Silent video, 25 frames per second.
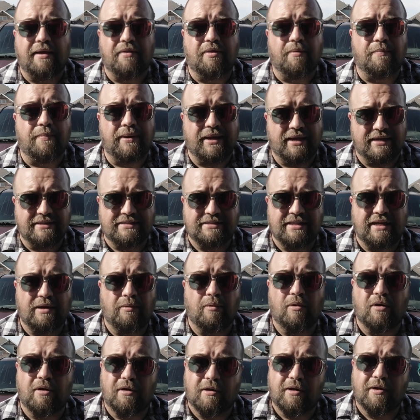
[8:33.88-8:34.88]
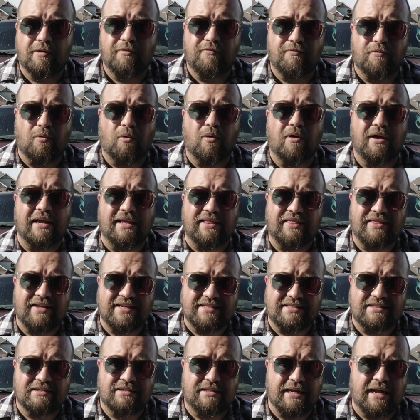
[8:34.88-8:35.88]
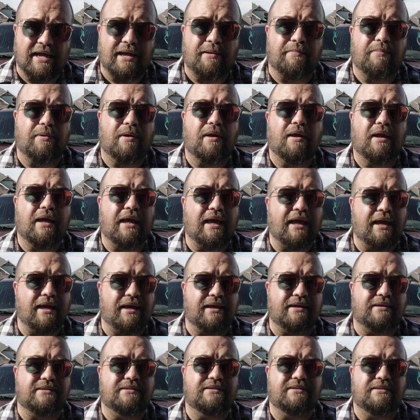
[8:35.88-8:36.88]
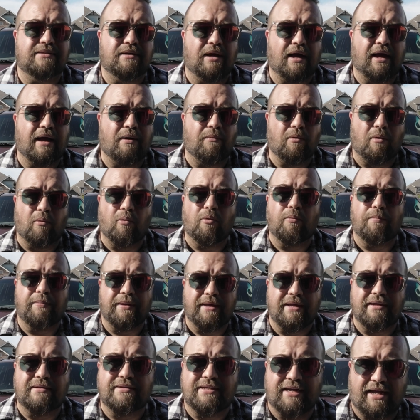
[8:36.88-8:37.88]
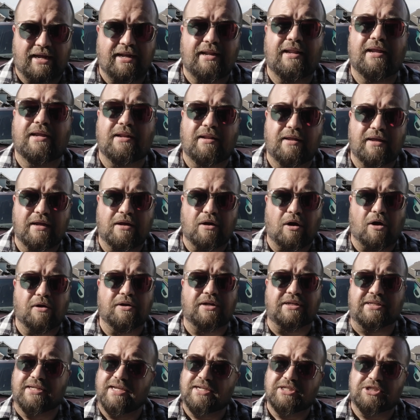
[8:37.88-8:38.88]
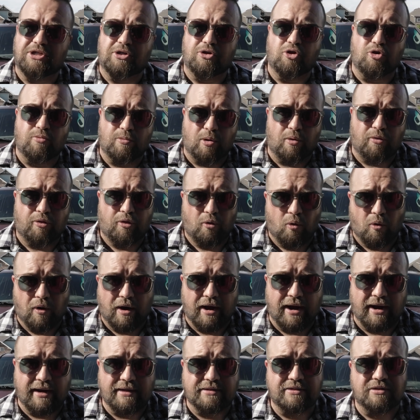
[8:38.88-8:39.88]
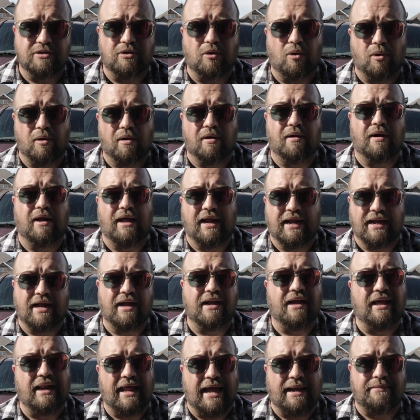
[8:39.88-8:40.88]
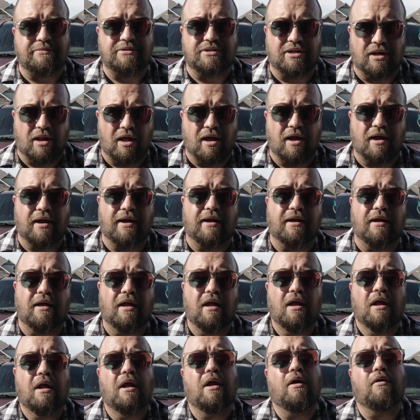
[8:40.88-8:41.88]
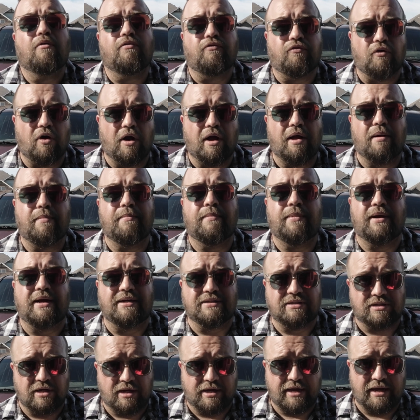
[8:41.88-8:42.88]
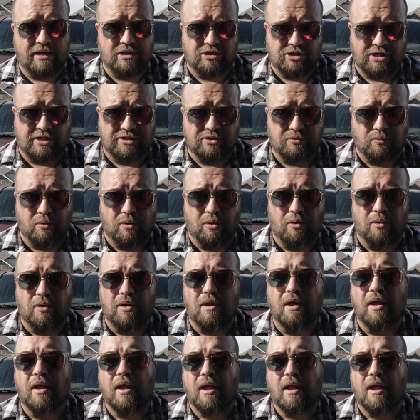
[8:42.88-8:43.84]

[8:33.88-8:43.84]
The biggest thing we're looking for at this step is what would be technically called a tension pneumothorax, or like a collapsed lung from a sucking chest wound.